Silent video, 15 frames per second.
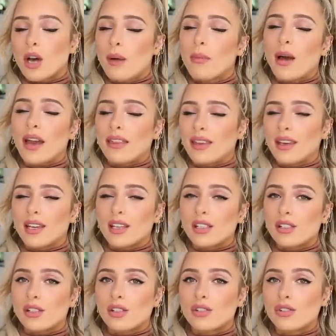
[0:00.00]
top, I think
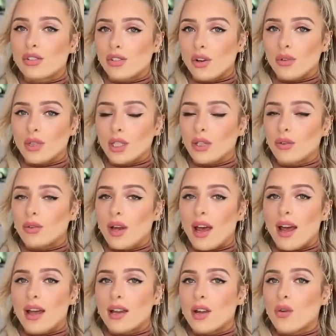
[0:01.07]
is so cute
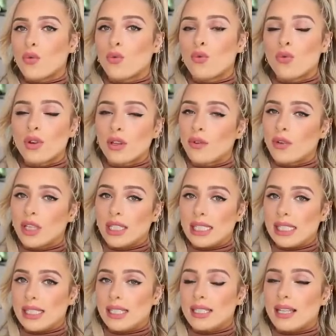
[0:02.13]
and really, really
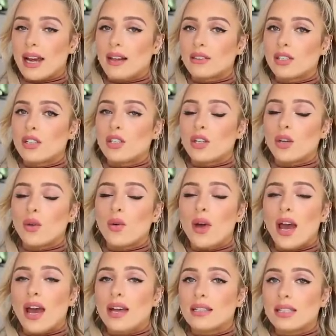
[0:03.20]
easy style to do,
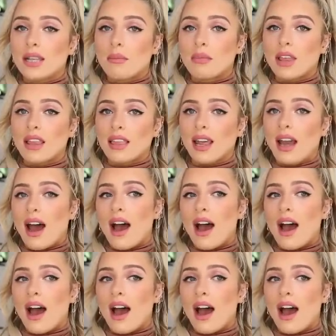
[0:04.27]
and something that